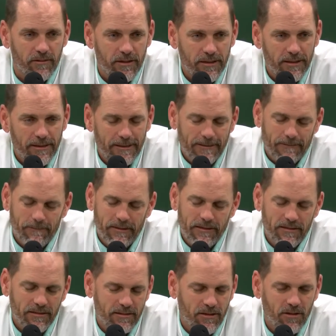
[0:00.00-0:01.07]
I mean,
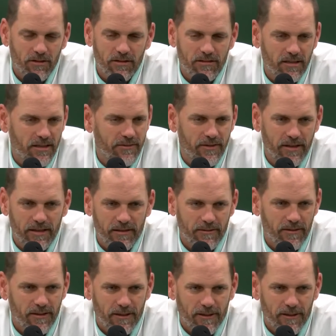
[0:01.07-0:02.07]
you just turn on the TV.